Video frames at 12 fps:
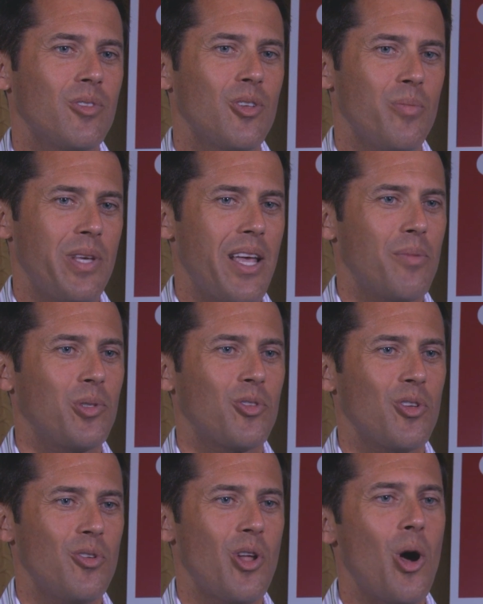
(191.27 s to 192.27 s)
to be able
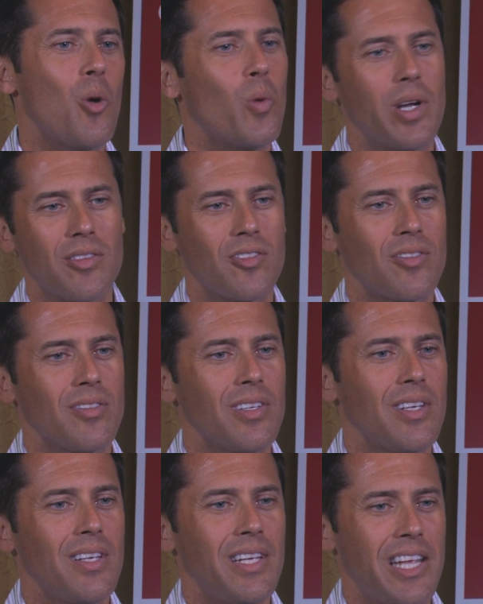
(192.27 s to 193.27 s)
to know what's
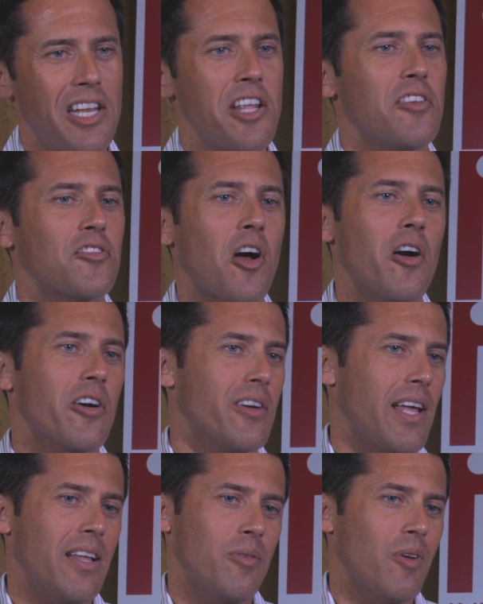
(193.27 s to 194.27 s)
in his heart
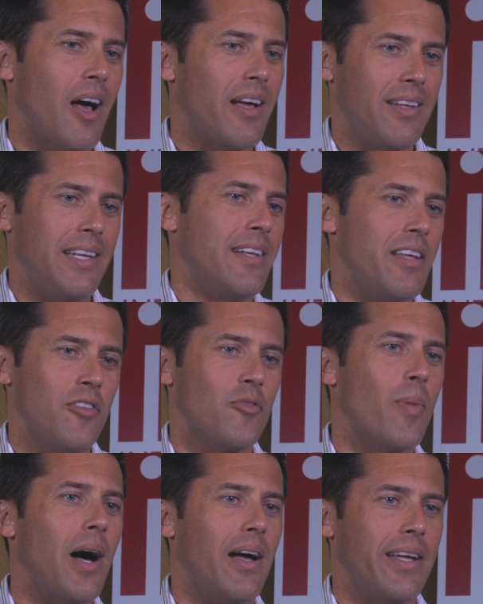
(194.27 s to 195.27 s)
and in his
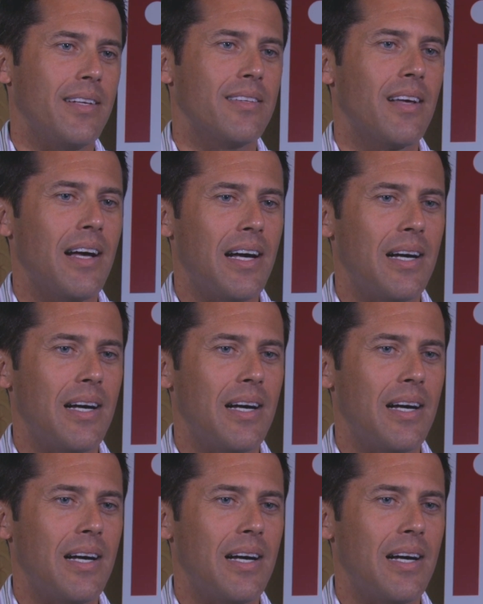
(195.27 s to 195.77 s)
mind